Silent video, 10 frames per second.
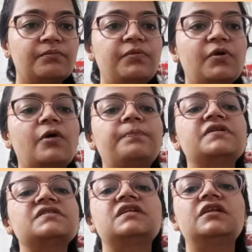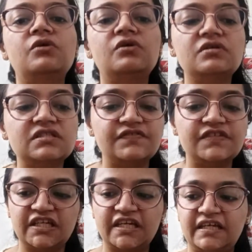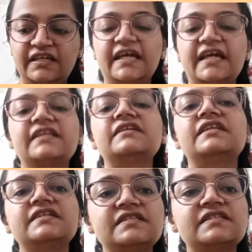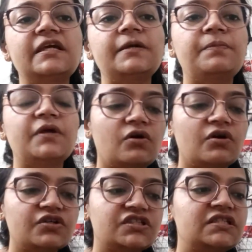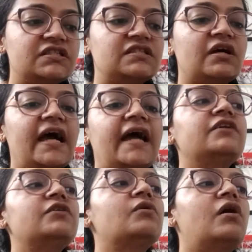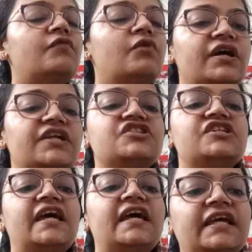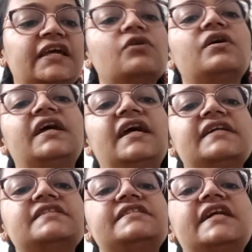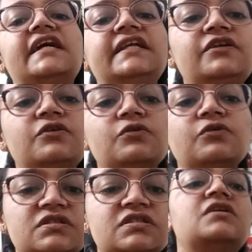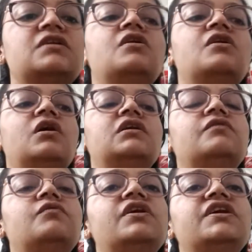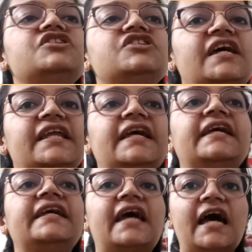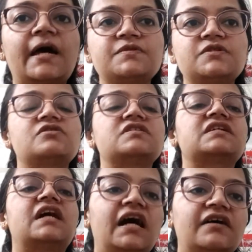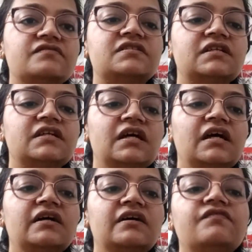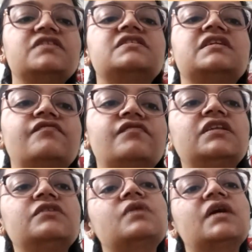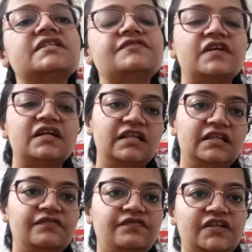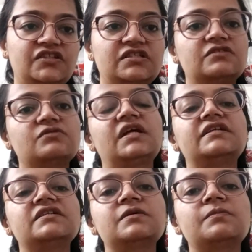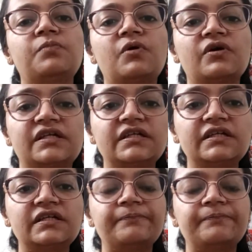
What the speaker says: proper salons which take the necessary precautions, and you avoid sharing your hair styling tools or avoid sharing caps or scarves with someone who has fungal infection. So that is important.